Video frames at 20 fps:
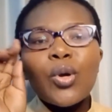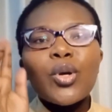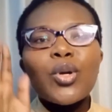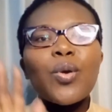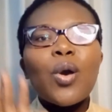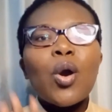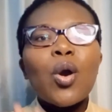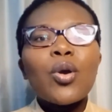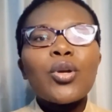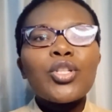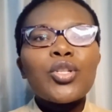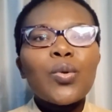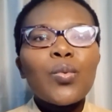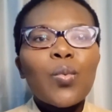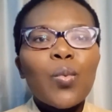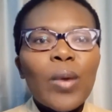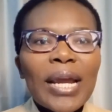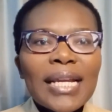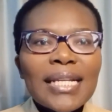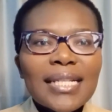You are going to
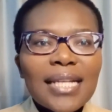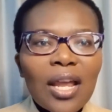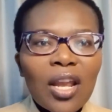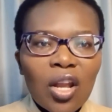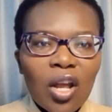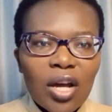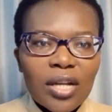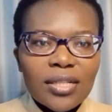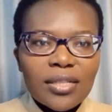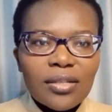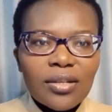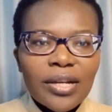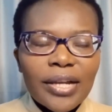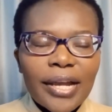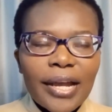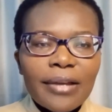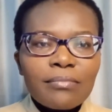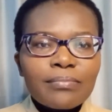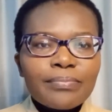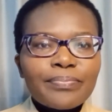wait a lot,
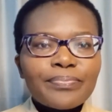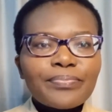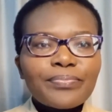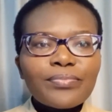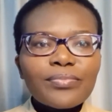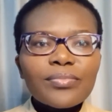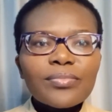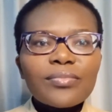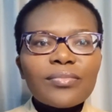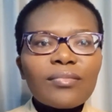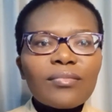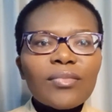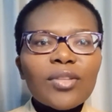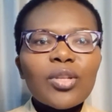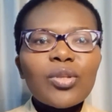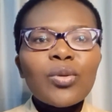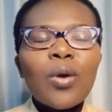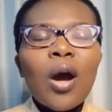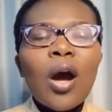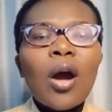okay?
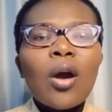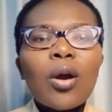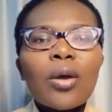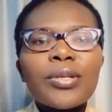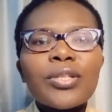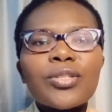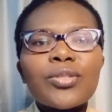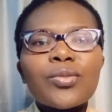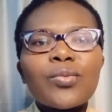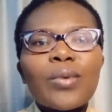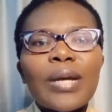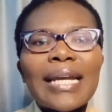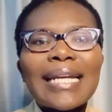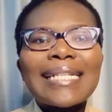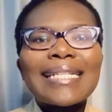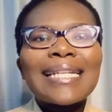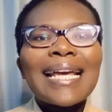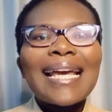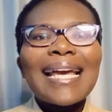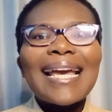You are going to
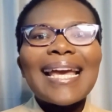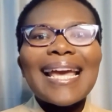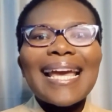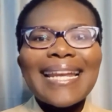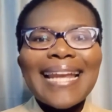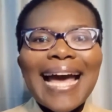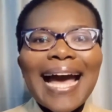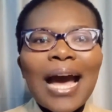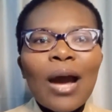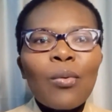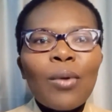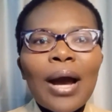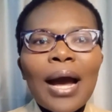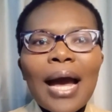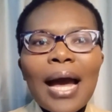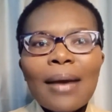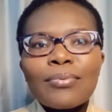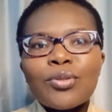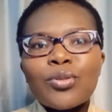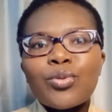wait an
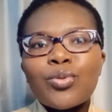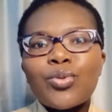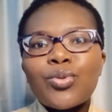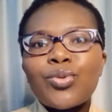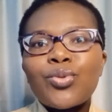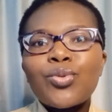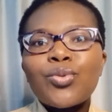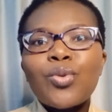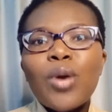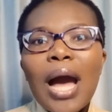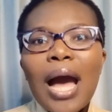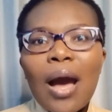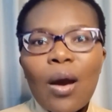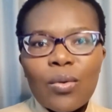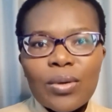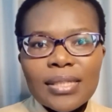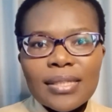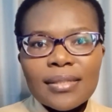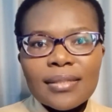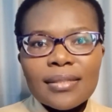hour up to 2
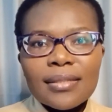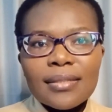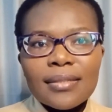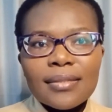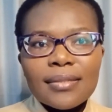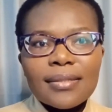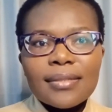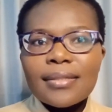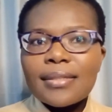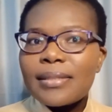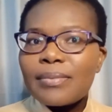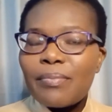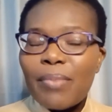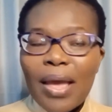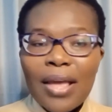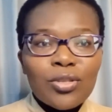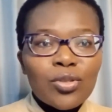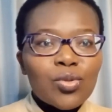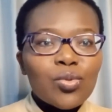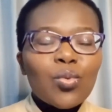hours.
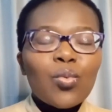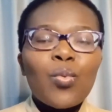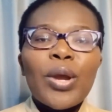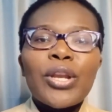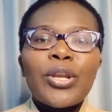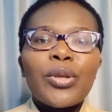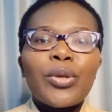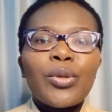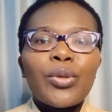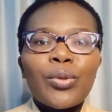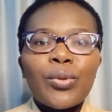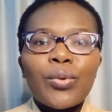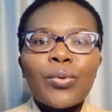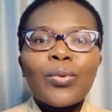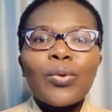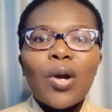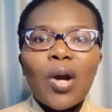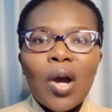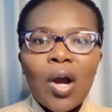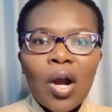Depends when
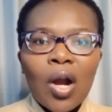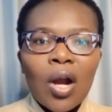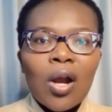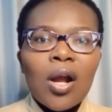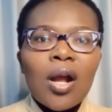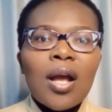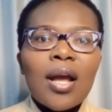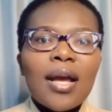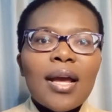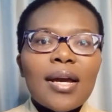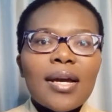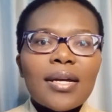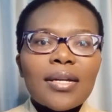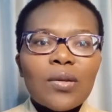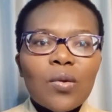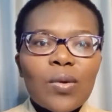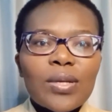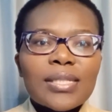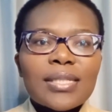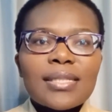you are
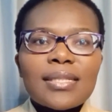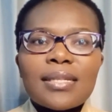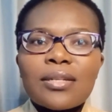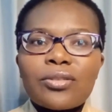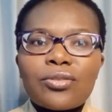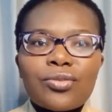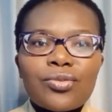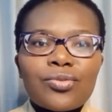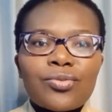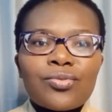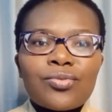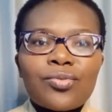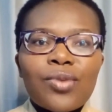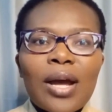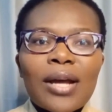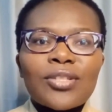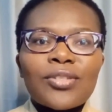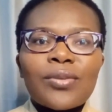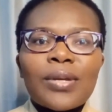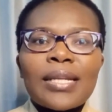requesting to
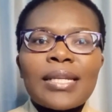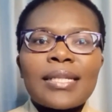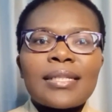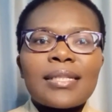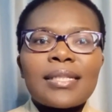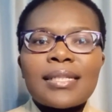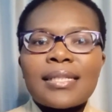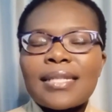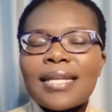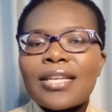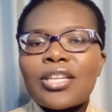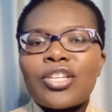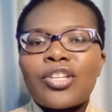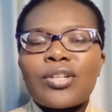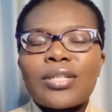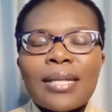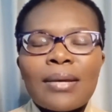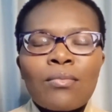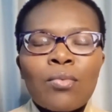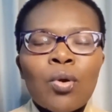actually taking
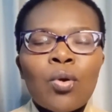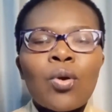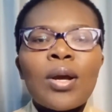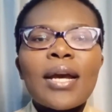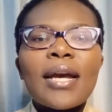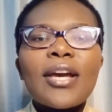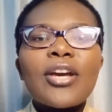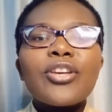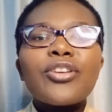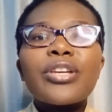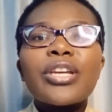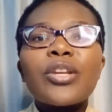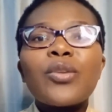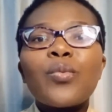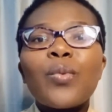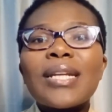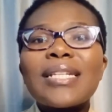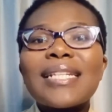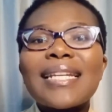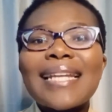a demo. You
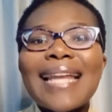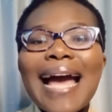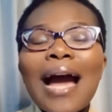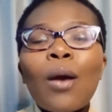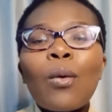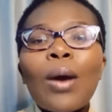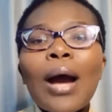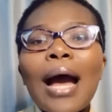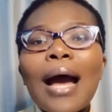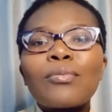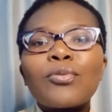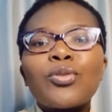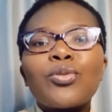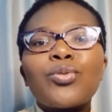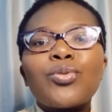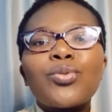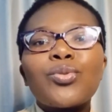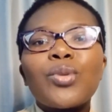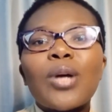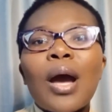can wait an hour up to
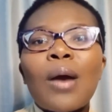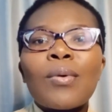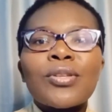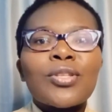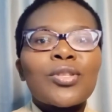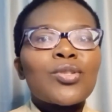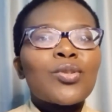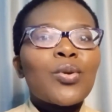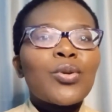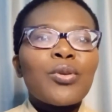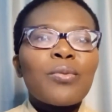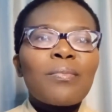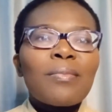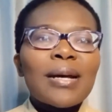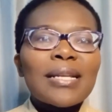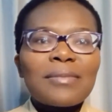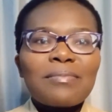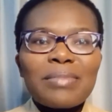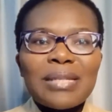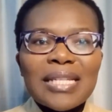2 hours, so you
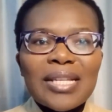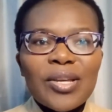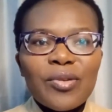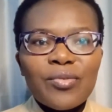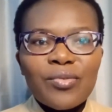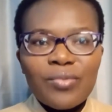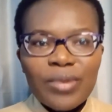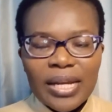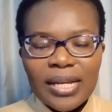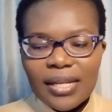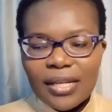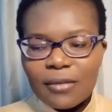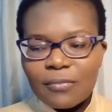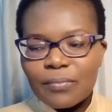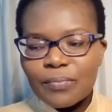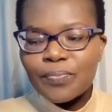must be ready.